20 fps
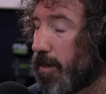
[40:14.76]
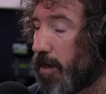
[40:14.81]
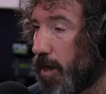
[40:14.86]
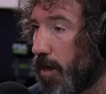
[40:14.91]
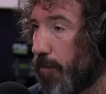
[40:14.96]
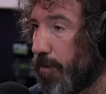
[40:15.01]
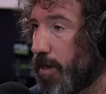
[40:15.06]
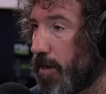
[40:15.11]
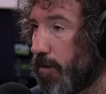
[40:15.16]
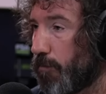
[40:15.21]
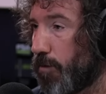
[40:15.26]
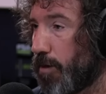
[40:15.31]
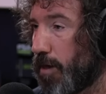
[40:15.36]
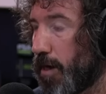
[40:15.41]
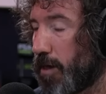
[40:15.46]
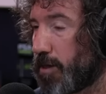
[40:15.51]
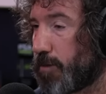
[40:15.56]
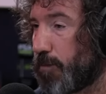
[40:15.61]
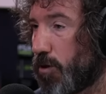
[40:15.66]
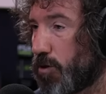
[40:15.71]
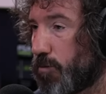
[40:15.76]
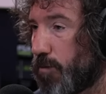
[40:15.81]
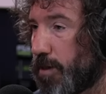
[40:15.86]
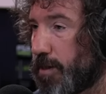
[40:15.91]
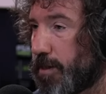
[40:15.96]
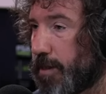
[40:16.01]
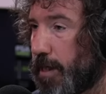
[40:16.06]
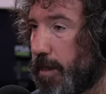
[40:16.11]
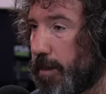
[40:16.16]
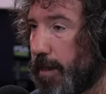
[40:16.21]
I mean, it, I suppose with a
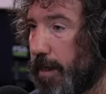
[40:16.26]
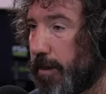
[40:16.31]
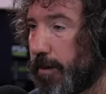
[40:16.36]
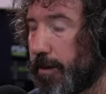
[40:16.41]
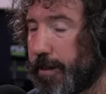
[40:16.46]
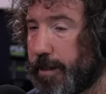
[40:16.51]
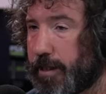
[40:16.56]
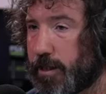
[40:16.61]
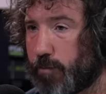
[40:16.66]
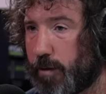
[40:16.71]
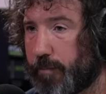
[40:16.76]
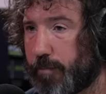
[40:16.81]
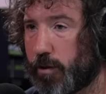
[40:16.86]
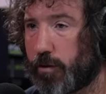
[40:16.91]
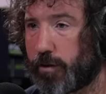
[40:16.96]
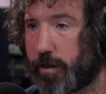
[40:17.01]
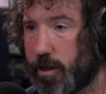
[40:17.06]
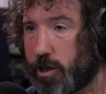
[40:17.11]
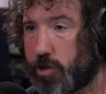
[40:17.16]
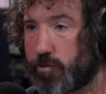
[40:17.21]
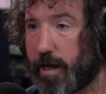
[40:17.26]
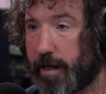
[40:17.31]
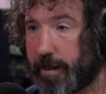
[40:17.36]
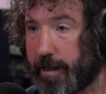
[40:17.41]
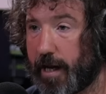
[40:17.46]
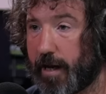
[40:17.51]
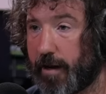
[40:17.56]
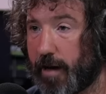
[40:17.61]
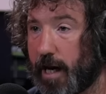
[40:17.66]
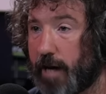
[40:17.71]
city like Leeds, we'd be looking at trying to
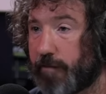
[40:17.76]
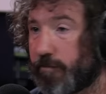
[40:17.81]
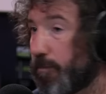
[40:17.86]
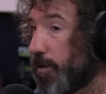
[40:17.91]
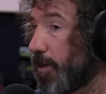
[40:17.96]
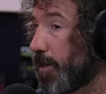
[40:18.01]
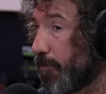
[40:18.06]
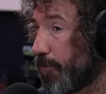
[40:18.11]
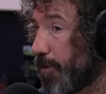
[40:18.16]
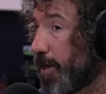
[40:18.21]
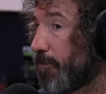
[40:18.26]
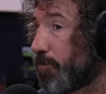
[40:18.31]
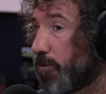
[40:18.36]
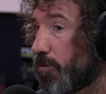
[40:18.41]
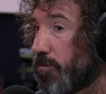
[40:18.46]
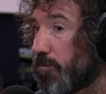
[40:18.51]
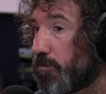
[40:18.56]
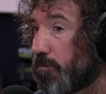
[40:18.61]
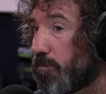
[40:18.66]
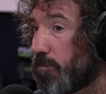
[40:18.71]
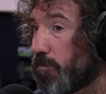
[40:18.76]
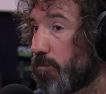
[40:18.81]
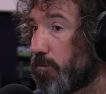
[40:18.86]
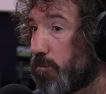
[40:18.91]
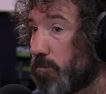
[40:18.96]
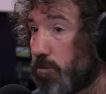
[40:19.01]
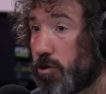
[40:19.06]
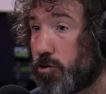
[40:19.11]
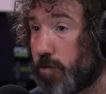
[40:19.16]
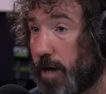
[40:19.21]
get half a million people
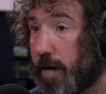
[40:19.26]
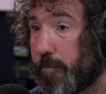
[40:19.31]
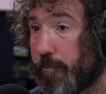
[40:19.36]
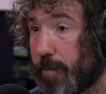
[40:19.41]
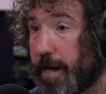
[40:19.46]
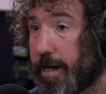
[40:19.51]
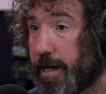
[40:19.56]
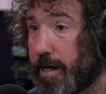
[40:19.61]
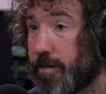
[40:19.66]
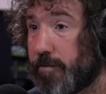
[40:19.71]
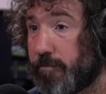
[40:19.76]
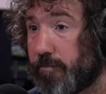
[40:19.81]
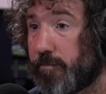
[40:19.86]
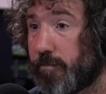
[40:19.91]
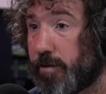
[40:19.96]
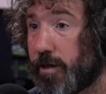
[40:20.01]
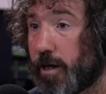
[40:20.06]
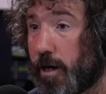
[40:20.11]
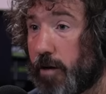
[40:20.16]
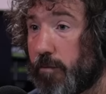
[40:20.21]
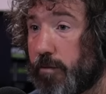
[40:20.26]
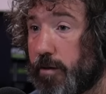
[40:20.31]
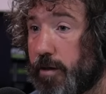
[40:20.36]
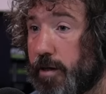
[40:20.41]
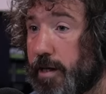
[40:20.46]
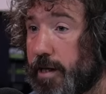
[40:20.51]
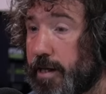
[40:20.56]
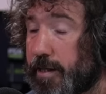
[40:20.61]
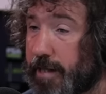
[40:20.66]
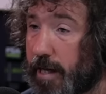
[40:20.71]
to try and pay in. You know,
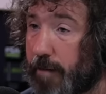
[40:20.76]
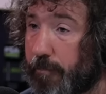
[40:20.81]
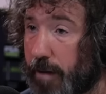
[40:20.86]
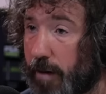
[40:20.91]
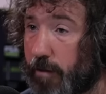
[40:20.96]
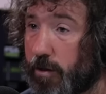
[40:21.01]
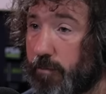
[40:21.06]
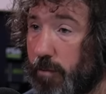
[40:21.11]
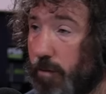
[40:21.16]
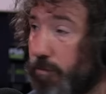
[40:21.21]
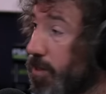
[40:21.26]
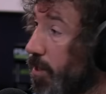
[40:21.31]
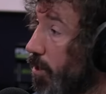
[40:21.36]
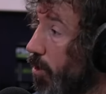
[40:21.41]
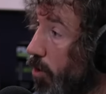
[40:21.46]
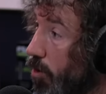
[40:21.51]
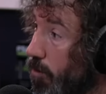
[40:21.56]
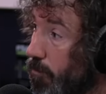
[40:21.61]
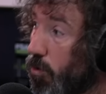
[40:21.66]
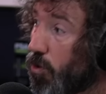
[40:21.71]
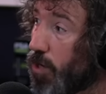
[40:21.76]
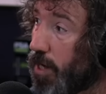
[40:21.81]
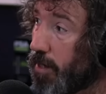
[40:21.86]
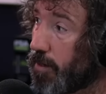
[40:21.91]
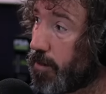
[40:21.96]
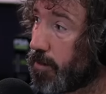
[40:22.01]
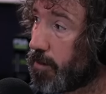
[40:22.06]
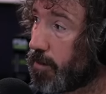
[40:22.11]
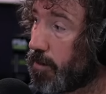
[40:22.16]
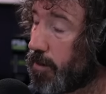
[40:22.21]
£10 a month is a lot of money.
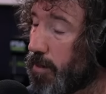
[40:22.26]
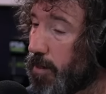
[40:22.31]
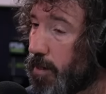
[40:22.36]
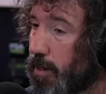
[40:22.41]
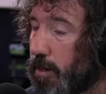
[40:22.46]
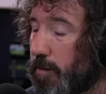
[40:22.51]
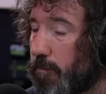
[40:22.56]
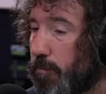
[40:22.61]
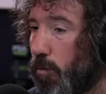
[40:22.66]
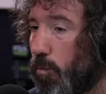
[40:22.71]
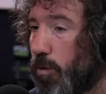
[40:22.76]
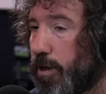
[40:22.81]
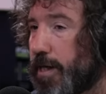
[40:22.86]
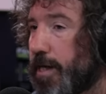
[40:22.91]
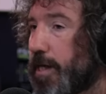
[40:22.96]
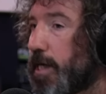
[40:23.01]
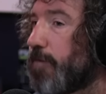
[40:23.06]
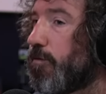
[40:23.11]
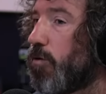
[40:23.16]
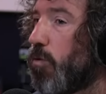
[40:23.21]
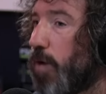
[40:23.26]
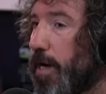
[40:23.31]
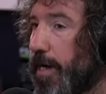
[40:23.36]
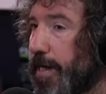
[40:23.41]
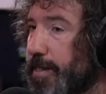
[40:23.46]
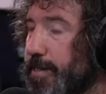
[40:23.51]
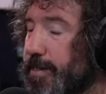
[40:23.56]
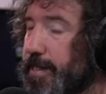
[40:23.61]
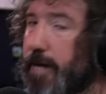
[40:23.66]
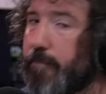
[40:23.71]
But we're going to give
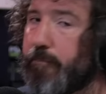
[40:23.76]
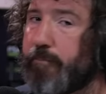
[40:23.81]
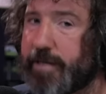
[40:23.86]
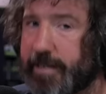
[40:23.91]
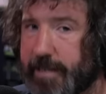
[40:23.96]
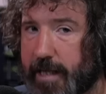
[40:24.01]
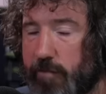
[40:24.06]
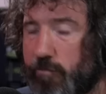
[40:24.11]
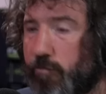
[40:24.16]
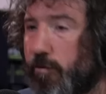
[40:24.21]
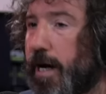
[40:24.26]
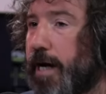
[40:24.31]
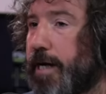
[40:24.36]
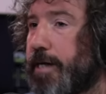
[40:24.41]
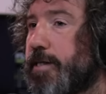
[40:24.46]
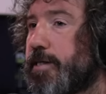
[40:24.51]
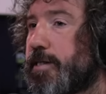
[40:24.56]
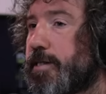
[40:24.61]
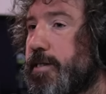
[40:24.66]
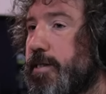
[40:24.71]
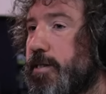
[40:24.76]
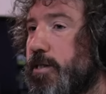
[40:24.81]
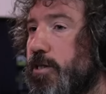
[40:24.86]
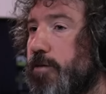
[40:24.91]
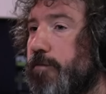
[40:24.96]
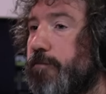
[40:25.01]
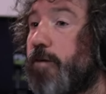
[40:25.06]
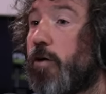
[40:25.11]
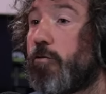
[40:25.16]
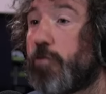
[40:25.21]
away 10% rights
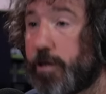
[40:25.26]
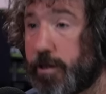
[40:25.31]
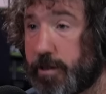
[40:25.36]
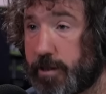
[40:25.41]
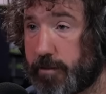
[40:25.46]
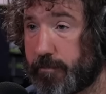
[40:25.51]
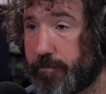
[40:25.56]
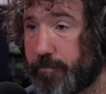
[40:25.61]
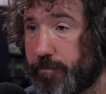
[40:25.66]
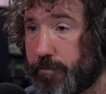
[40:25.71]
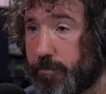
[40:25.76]
to foreigners.